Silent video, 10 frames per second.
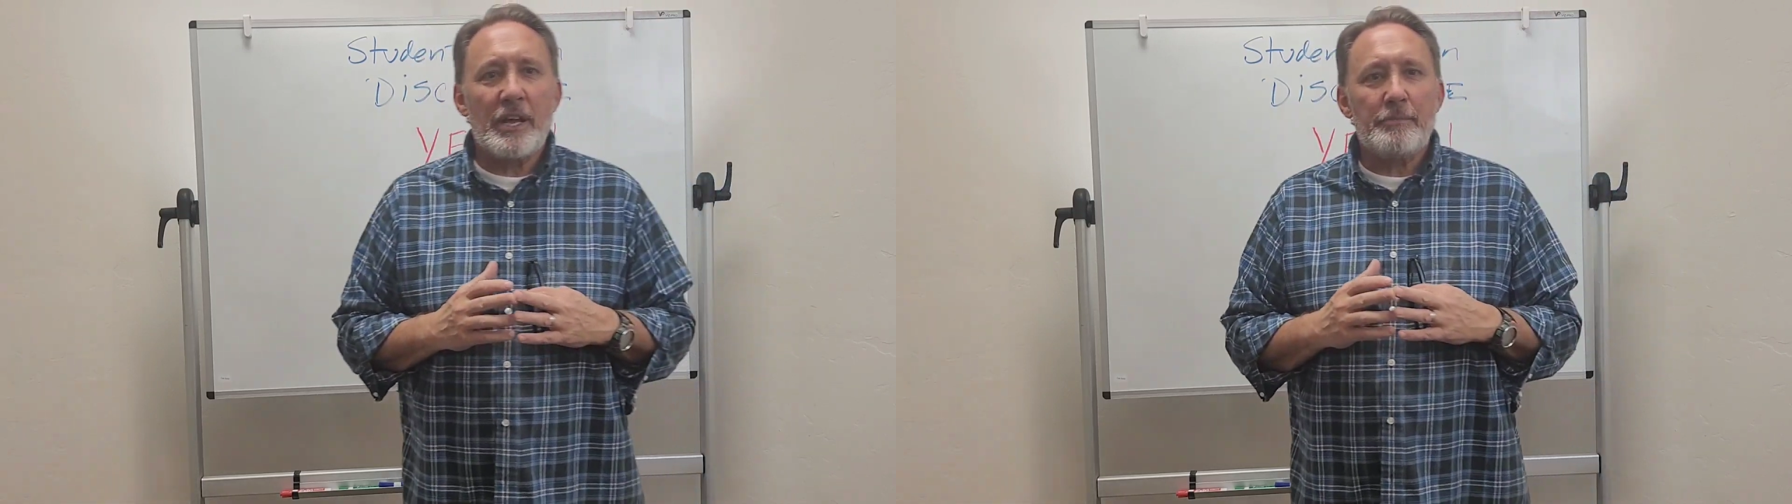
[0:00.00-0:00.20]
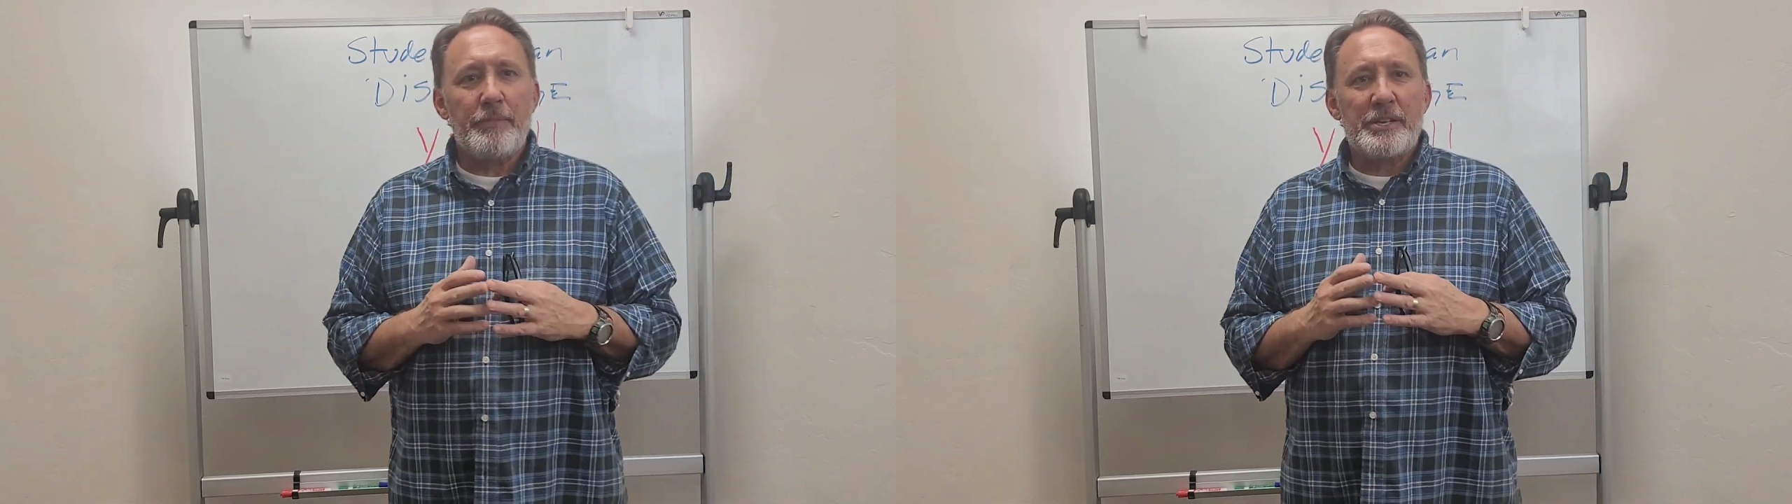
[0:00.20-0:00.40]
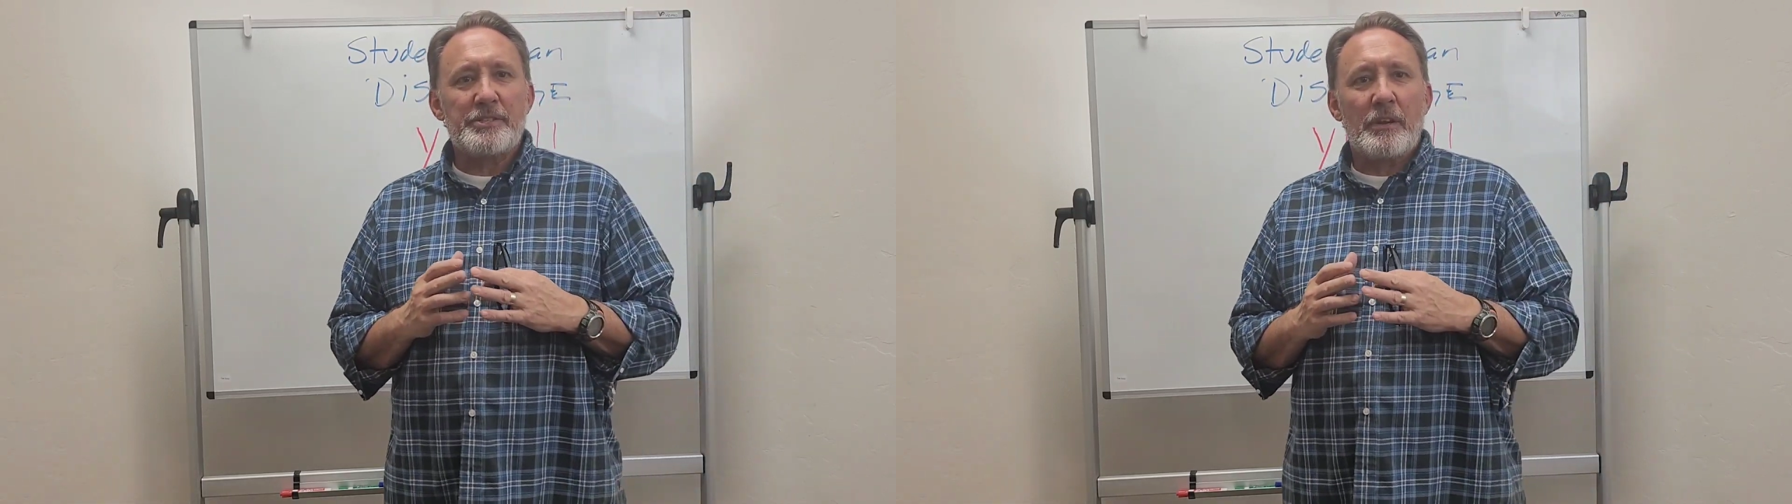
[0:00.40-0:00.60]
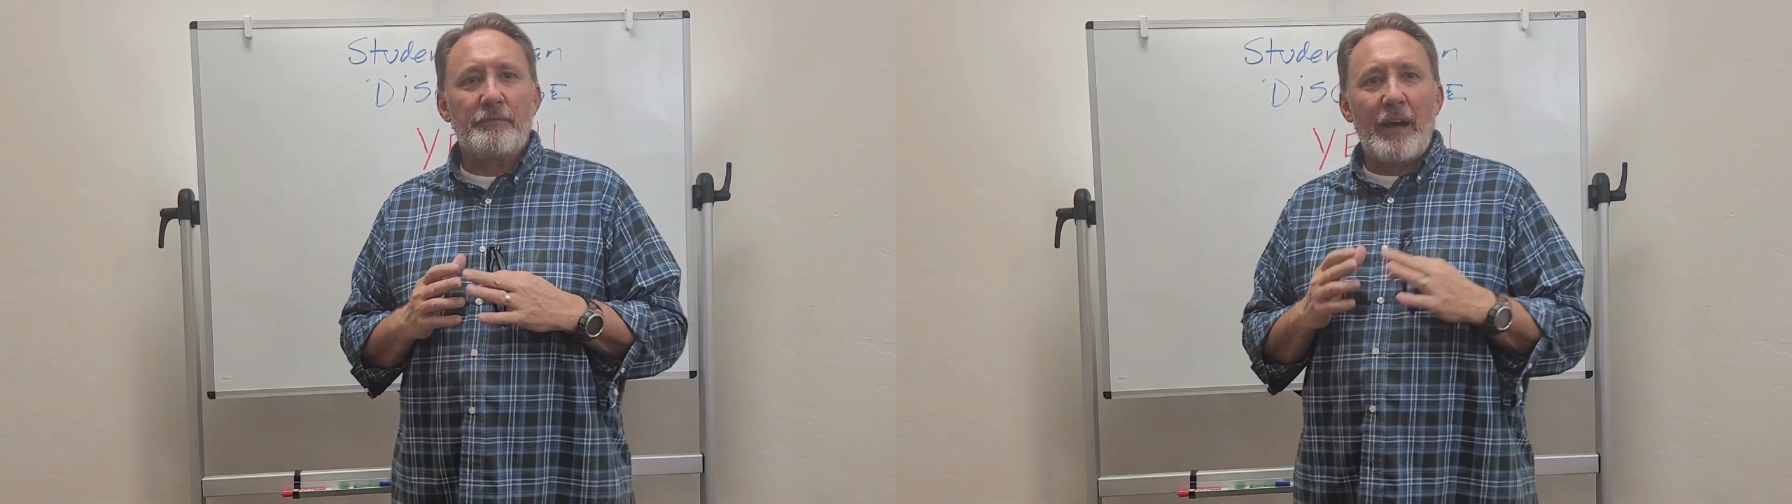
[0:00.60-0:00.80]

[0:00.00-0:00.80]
debt based on